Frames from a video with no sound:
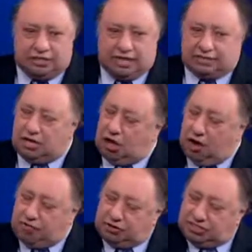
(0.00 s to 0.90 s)
says
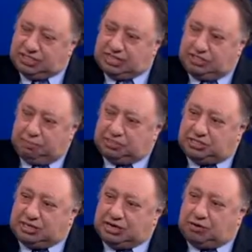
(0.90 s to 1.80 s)
of those
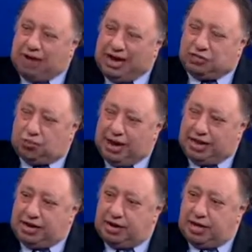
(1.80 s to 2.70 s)
60% that
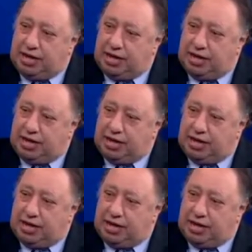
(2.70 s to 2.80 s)
graduated,